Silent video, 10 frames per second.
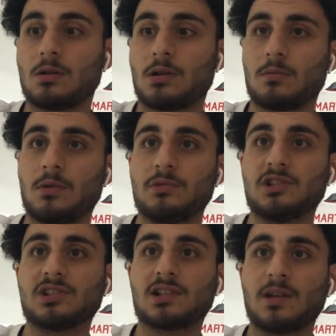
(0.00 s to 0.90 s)
Let me
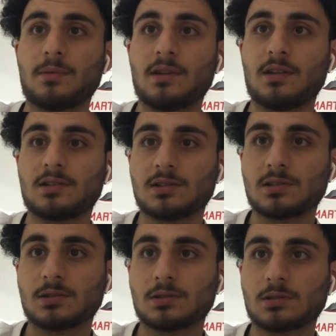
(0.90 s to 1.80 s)
just skip
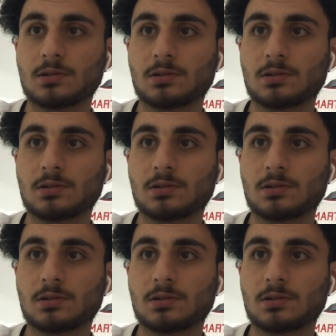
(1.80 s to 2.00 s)
this.